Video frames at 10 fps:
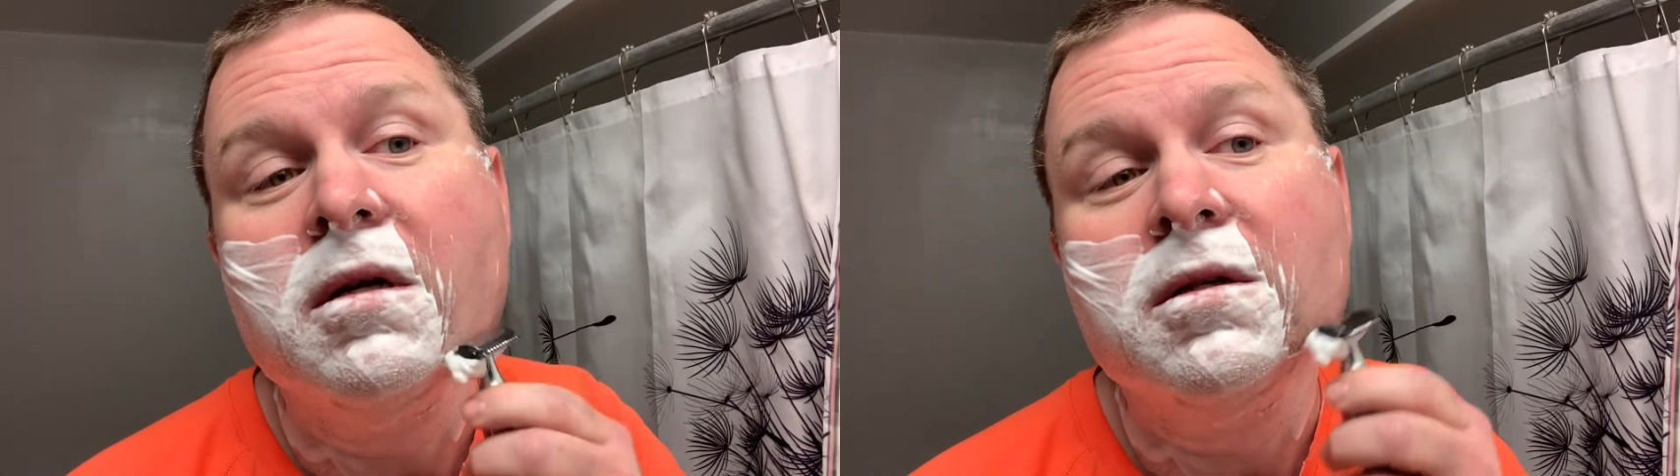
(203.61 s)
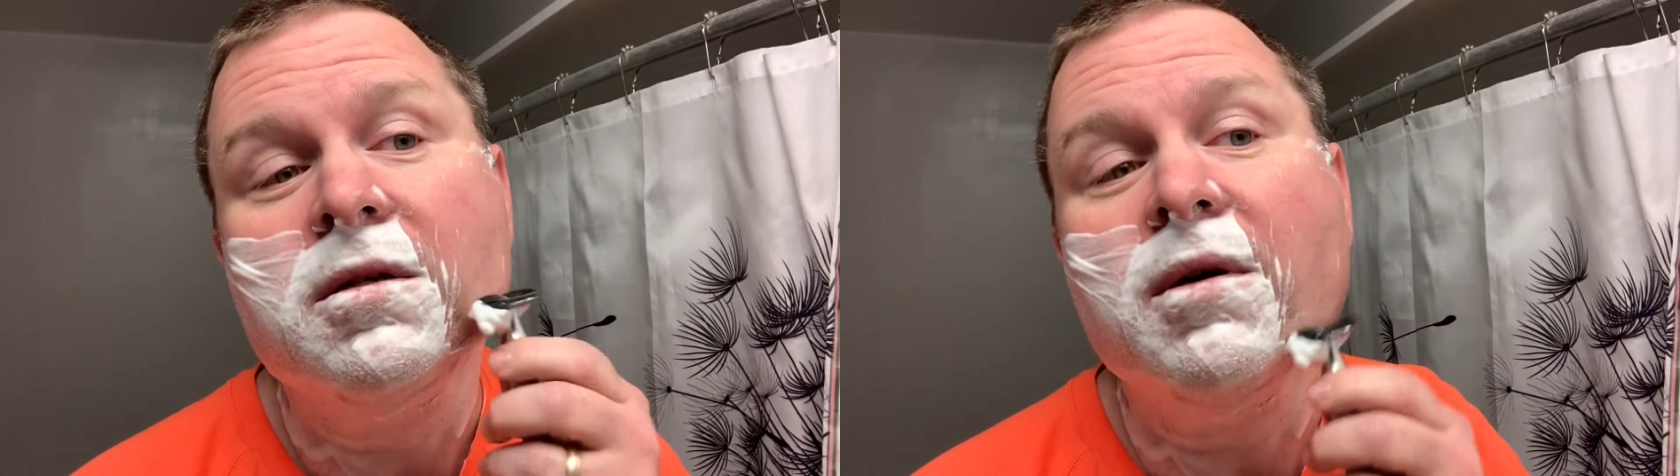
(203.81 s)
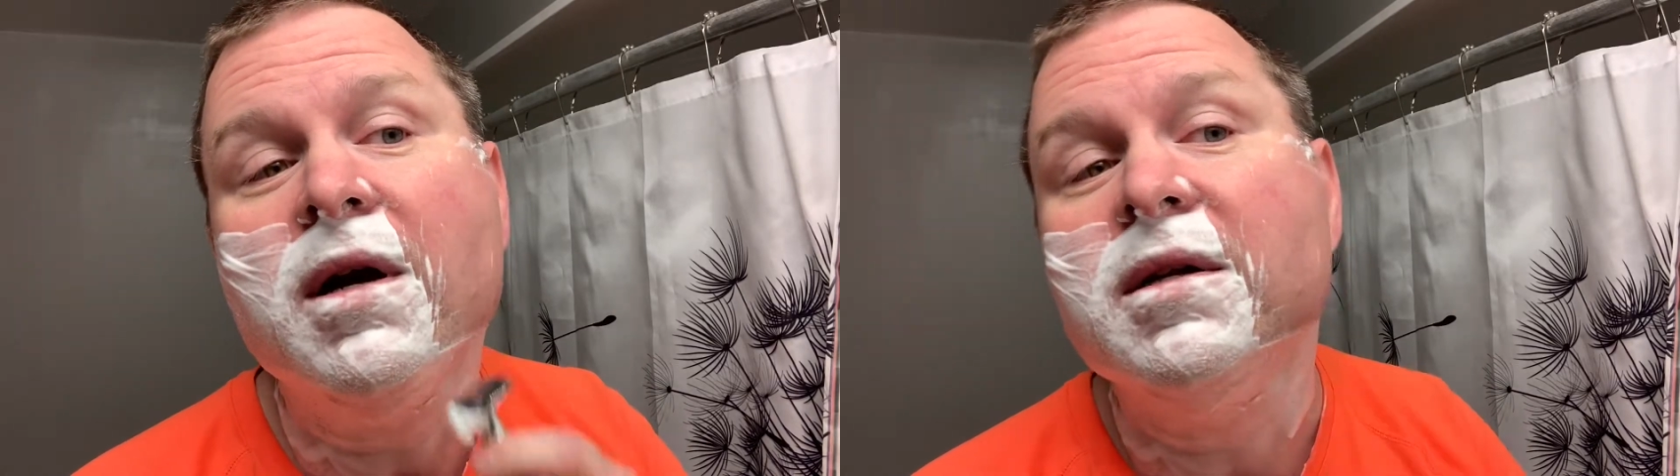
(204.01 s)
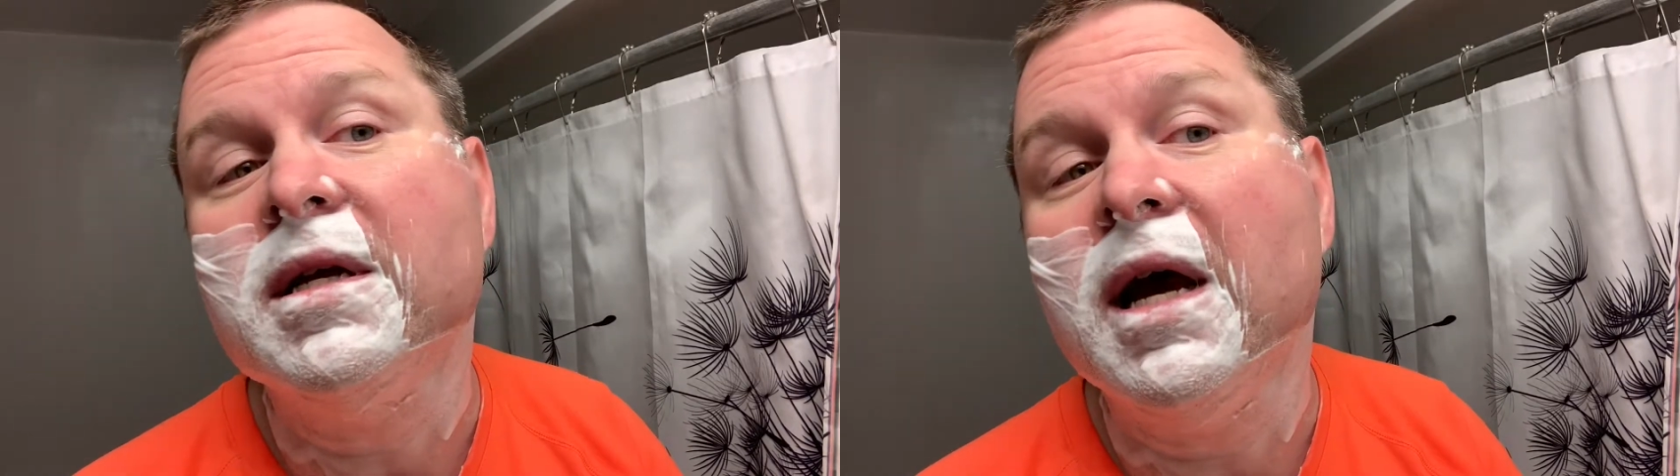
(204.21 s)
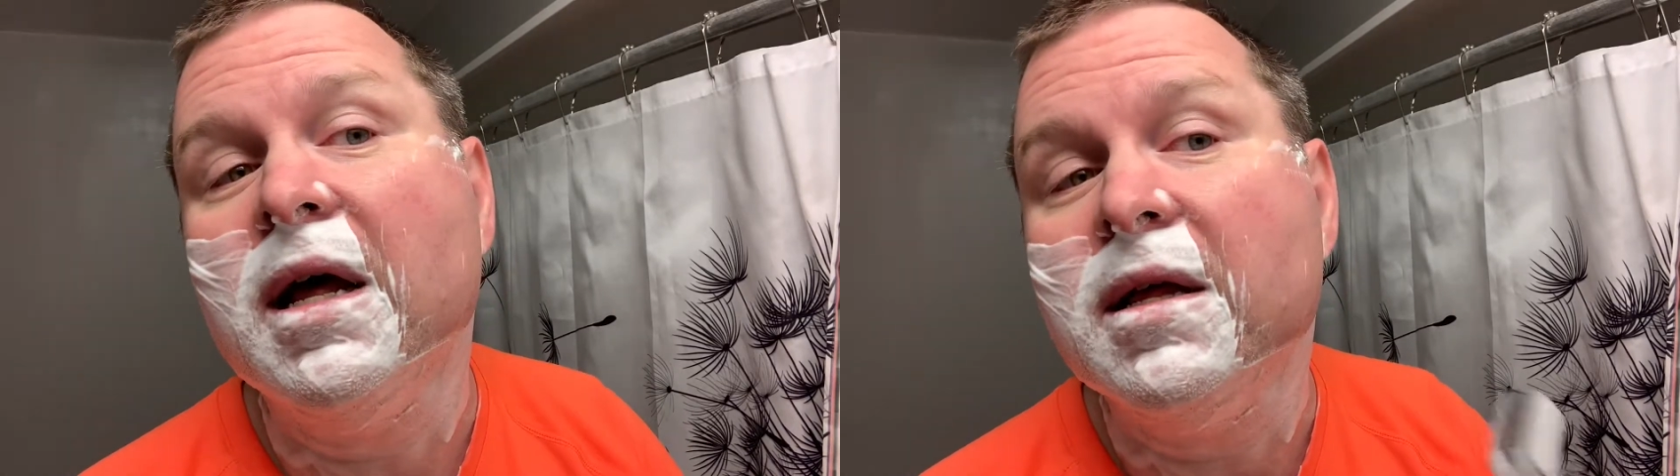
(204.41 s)

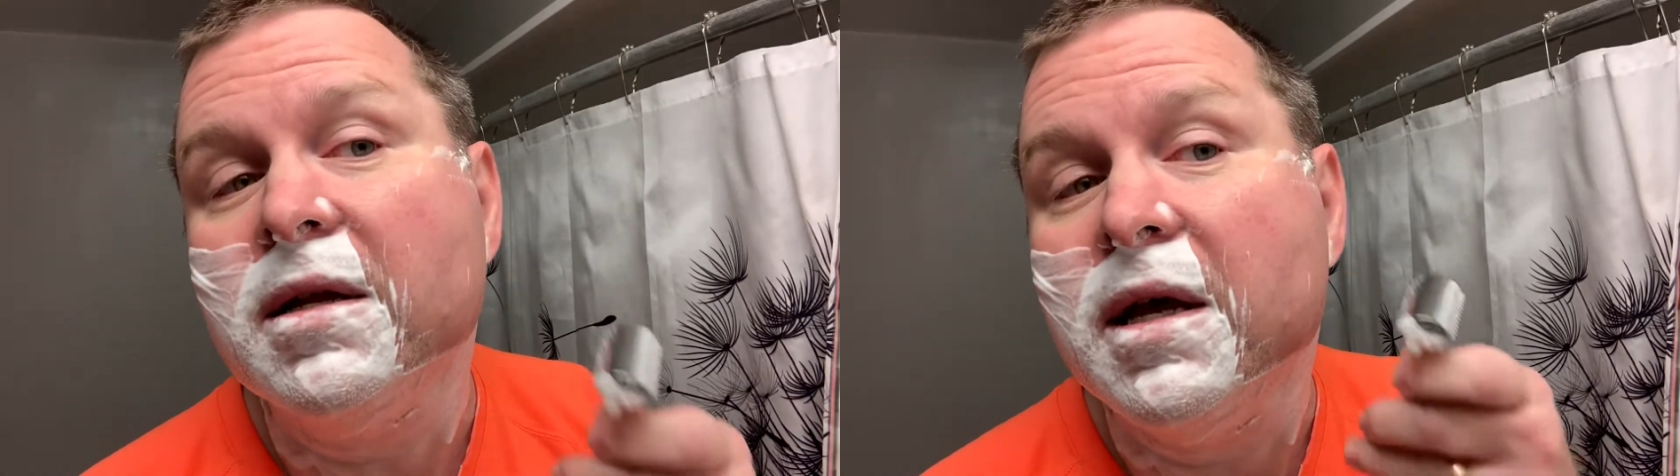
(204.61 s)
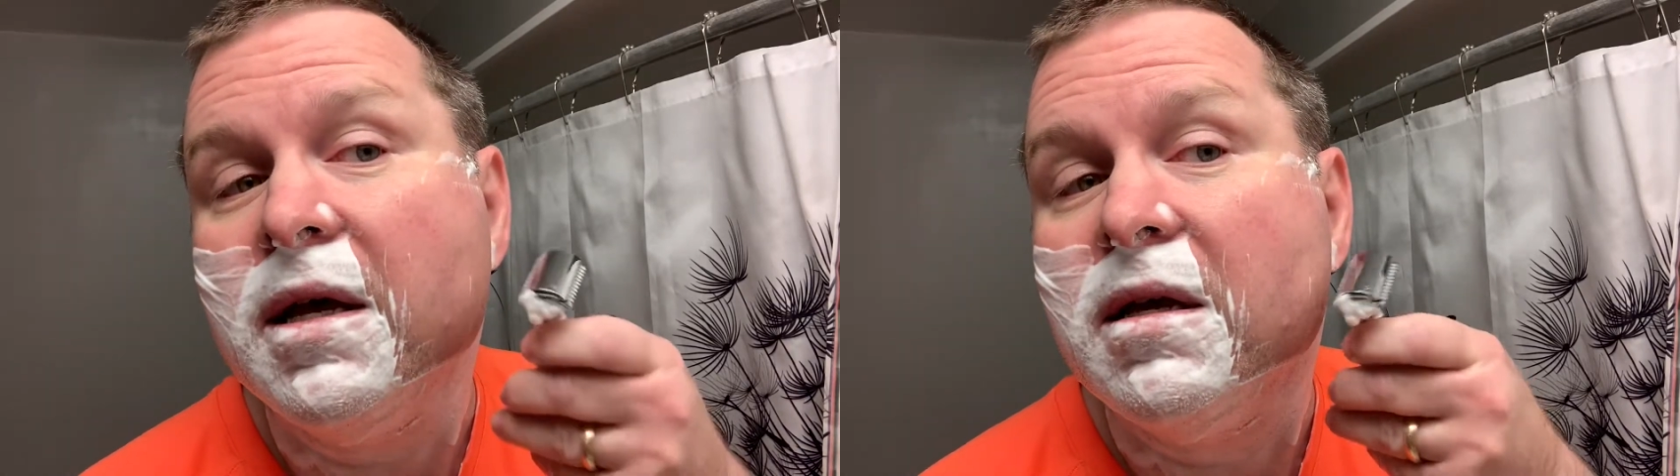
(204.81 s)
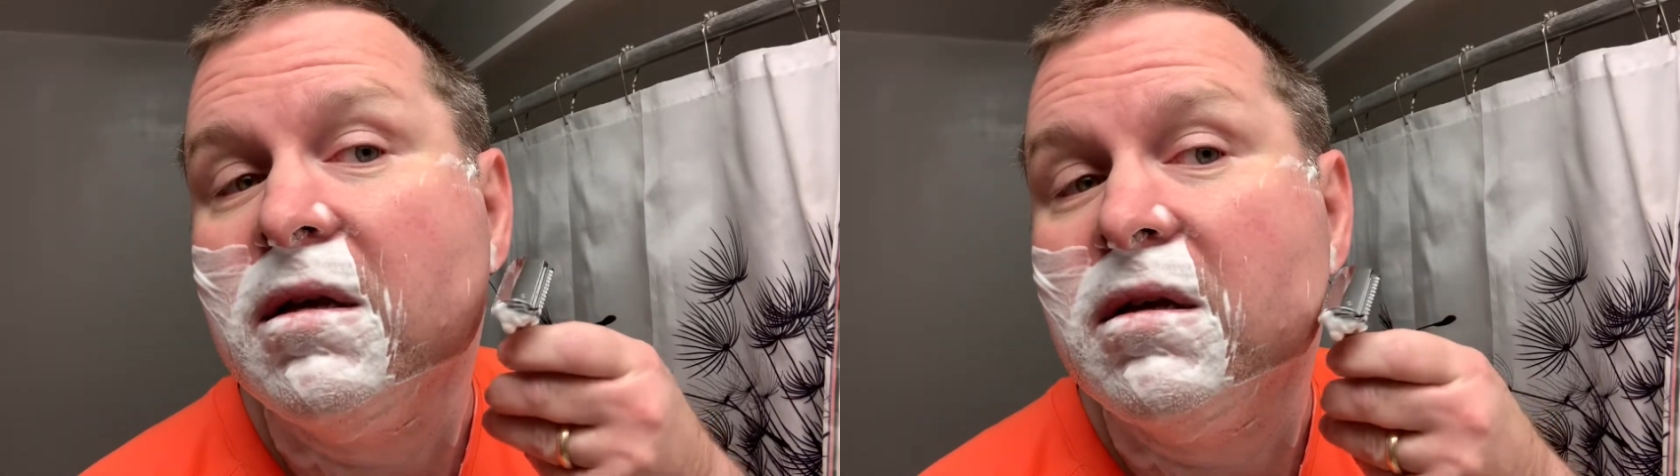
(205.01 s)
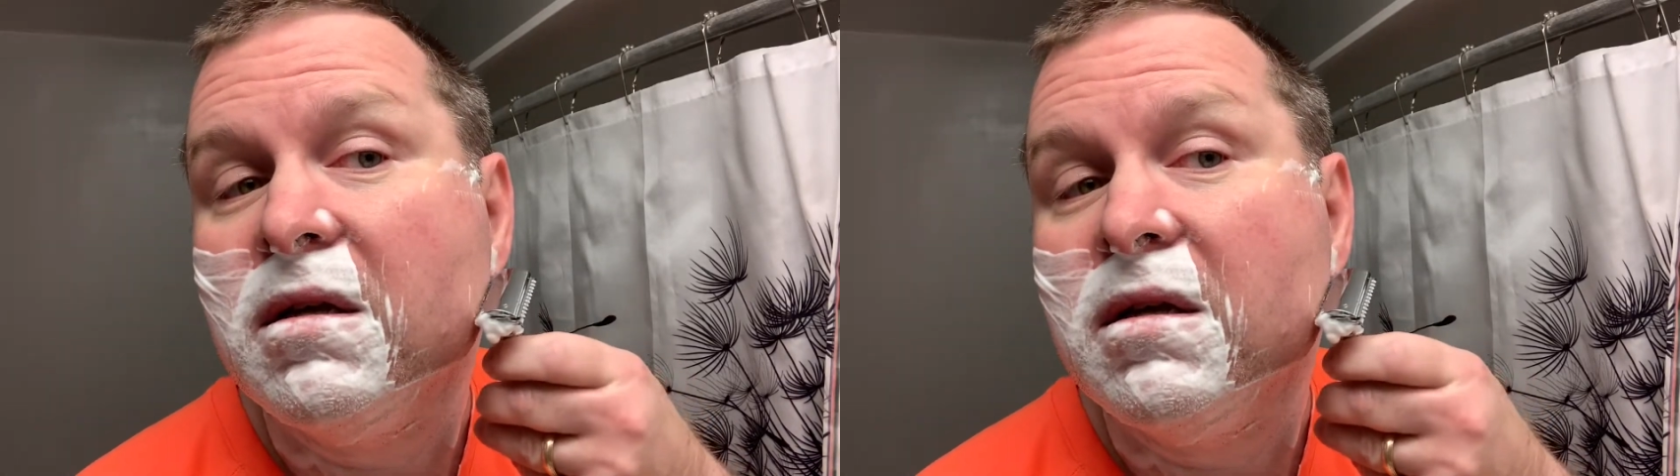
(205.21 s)
surrounding holiday.